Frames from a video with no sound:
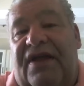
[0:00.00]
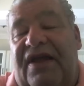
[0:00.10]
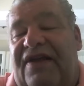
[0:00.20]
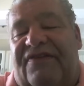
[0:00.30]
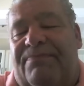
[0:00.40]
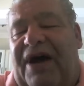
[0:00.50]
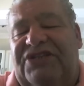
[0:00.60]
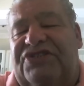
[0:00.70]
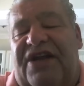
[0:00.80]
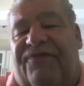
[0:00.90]
is
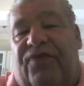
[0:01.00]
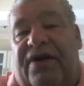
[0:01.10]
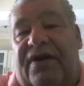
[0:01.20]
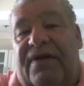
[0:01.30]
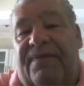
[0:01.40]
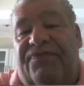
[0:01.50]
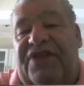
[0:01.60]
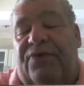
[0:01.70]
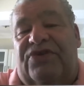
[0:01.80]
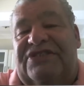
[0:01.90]
much different
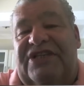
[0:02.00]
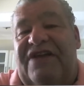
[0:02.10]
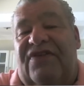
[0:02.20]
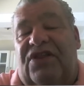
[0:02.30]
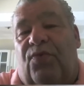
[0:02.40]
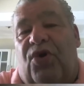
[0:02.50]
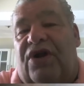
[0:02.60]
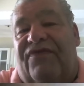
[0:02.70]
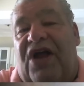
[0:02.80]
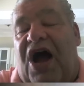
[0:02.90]
than receiving the
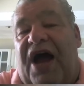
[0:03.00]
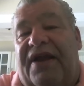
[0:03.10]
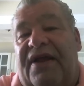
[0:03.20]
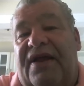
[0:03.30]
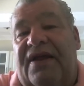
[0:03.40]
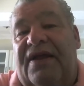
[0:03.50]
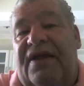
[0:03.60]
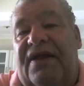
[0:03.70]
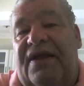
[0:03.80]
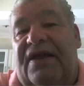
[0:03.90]
word of God
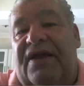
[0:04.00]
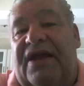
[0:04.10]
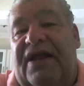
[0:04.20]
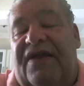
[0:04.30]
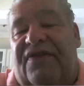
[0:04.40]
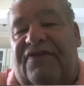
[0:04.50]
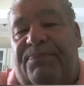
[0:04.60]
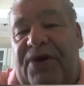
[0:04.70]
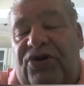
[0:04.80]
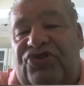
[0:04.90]
in the
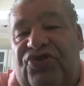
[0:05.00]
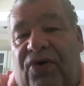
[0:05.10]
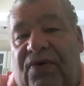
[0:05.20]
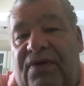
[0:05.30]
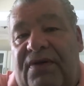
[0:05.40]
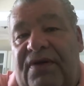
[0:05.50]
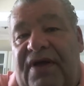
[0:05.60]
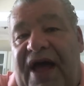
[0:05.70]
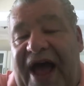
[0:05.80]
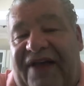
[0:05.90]
spiritual
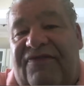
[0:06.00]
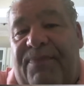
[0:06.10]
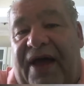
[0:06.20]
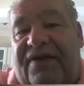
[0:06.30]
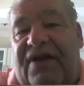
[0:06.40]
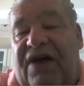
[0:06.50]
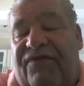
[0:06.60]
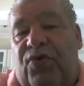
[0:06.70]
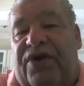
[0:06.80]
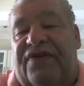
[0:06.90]
aspect
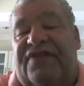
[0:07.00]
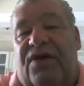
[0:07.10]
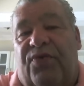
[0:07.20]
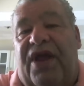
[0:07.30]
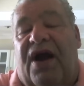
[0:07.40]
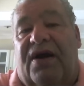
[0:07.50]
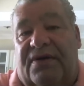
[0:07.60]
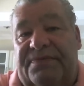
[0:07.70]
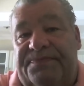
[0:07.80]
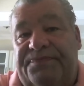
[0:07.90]
of who it is that we are.
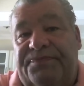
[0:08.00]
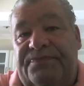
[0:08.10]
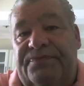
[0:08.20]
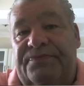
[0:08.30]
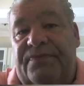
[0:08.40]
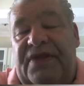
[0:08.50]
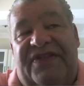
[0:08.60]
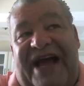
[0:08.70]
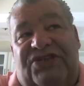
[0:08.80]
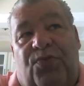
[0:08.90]

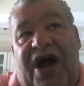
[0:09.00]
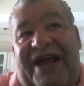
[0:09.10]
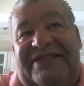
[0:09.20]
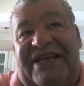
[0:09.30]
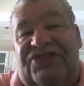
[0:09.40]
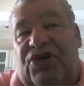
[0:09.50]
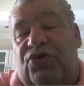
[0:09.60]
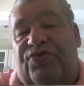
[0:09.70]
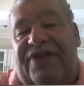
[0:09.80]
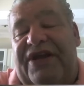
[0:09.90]
That's why it says
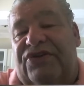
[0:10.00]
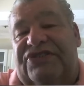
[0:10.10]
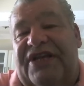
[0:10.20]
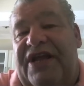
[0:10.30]
those with ears to